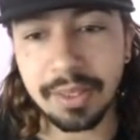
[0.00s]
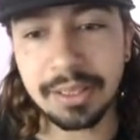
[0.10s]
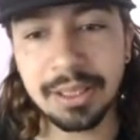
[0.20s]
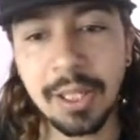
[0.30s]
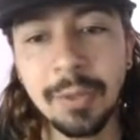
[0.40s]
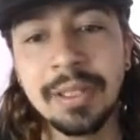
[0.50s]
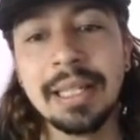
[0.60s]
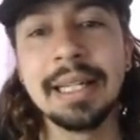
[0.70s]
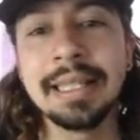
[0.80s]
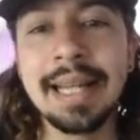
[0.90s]
So,
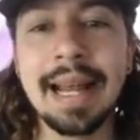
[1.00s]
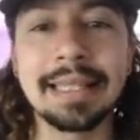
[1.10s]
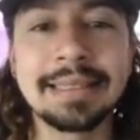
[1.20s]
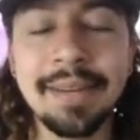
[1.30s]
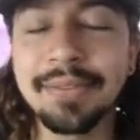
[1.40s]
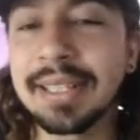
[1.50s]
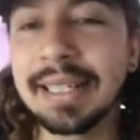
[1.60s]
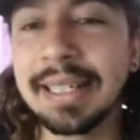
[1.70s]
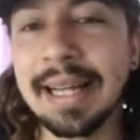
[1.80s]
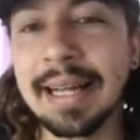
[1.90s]
yeah,
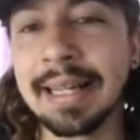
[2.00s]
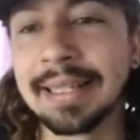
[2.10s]
definitely a